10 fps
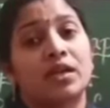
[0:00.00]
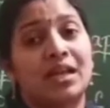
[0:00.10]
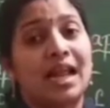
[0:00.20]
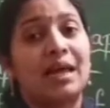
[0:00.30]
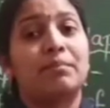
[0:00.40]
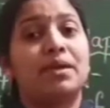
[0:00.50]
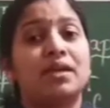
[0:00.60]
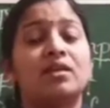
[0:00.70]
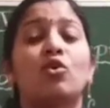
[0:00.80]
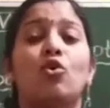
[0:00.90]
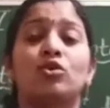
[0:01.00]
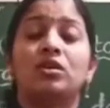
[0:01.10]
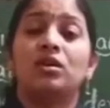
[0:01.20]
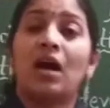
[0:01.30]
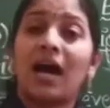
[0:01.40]
climbing on
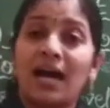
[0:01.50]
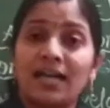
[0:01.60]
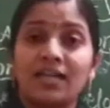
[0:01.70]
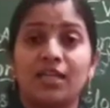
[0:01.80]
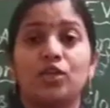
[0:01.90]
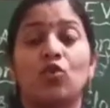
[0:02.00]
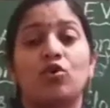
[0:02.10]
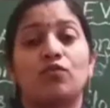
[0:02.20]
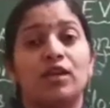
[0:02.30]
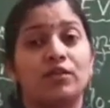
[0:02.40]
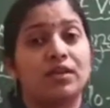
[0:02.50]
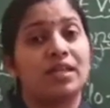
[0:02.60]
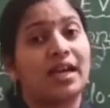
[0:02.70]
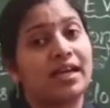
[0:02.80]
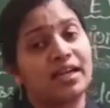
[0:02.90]
a high tree or whenever
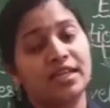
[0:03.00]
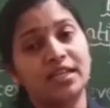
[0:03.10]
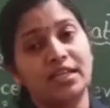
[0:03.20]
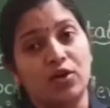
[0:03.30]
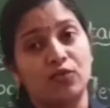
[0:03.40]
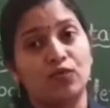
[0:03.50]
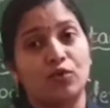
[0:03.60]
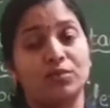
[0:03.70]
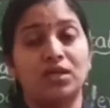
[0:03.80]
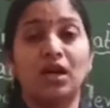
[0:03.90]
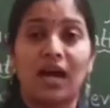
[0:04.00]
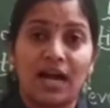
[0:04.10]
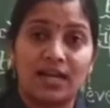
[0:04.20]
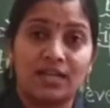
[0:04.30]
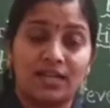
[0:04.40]
they are getting down from the
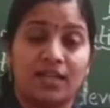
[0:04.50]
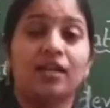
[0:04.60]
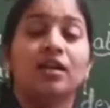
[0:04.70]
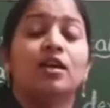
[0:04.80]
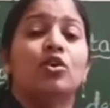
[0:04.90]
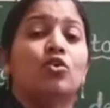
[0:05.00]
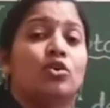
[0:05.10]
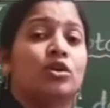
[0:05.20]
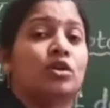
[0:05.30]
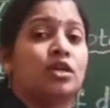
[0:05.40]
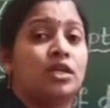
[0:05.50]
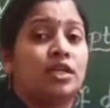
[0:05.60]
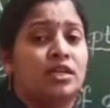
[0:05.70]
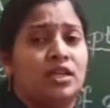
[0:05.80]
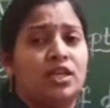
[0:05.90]
high tree.
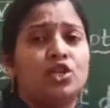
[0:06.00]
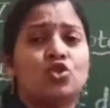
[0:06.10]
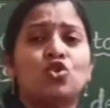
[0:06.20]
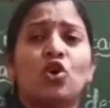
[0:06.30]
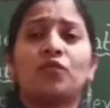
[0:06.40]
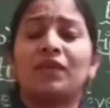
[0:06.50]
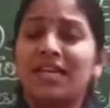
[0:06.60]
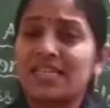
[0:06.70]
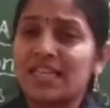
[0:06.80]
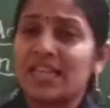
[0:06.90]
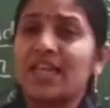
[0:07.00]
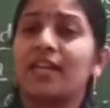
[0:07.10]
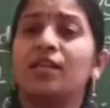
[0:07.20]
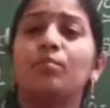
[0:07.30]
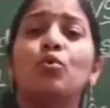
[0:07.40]
In short, we can say
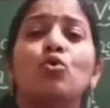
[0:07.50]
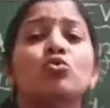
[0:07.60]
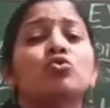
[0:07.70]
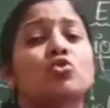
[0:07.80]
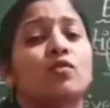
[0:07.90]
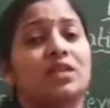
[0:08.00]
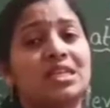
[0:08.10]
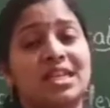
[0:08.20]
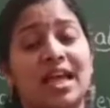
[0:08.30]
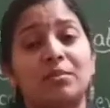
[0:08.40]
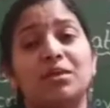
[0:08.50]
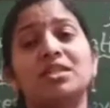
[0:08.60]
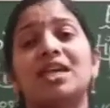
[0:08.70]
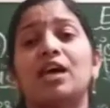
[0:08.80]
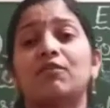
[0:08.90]
that the bones of these
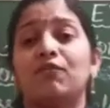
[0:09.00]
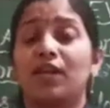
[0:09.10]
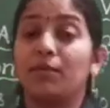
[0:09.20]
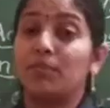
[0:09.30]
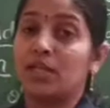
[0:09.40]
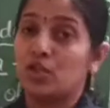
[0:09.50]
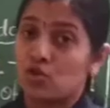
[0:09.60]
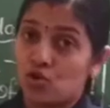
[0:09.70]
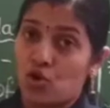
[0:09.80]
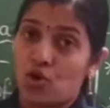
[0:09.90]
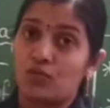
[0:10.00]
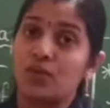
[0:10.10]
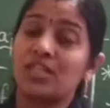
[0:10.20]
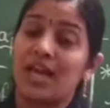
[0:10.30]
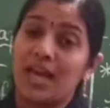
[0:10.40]
animals are very much strong,
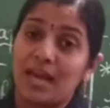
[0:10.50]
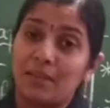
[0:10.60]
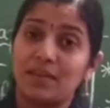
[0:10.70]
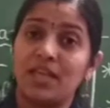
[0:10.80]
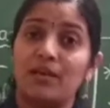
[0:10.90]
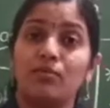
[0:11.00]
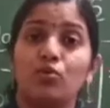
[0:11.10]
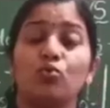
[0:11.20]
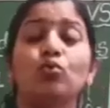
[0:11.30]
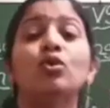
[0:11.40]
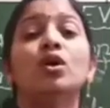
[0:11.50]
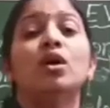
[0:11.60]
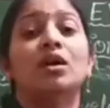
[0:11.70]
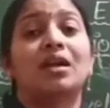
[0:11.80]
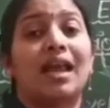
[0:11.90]
which help them to
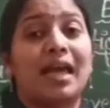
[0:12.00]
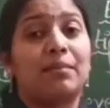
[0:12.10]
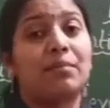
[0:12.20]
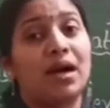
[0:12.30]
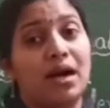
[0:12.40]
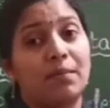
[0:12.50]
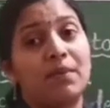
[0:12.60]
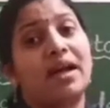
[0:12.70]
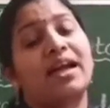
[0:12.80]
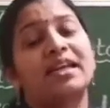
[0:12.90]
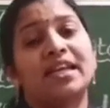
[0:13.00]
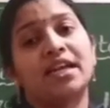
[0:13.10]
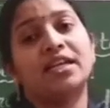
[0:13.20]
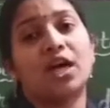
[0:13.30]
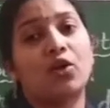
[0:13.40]
climb up and
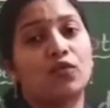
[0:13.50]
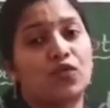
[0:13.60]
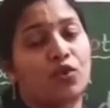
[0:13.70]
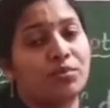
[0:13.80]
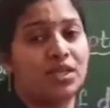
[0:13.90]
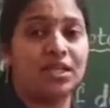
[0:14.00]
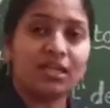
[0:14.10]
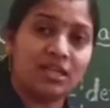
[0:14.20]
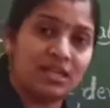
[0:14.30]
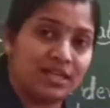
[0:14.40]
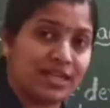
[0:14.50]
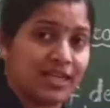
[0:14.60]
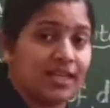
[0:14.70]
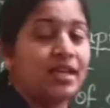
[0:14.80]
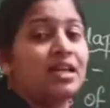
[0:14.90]
get down from the
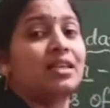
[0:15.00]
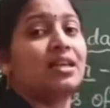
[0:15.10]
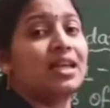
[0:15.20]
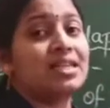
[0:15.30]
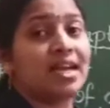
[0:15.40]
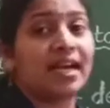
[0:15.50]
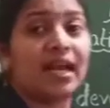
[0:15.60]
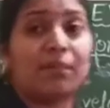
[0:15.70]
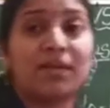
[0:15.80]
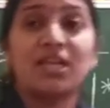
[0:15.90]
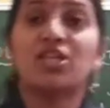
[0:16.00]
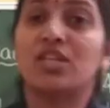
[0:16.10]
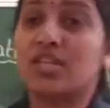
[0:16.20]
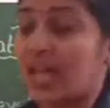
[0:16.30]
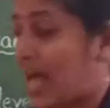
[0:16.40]
tree. The next
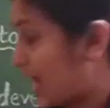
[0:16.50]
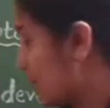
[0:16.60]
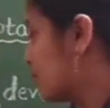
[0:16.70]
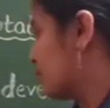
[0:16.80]
adaptations are